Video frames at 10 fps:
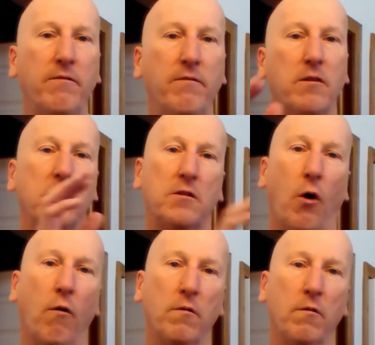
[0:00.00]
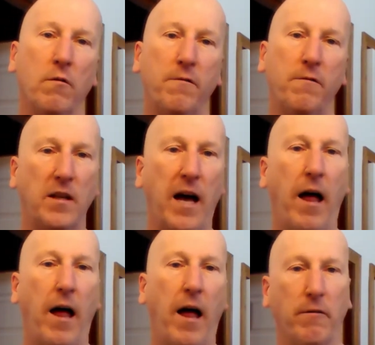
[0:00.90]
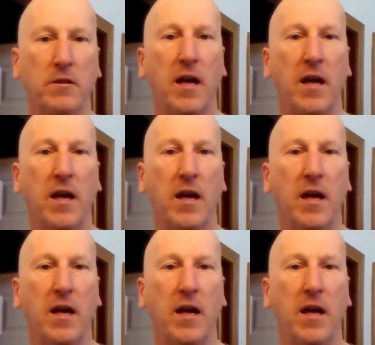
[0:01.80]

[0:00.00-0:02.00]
to just over $50.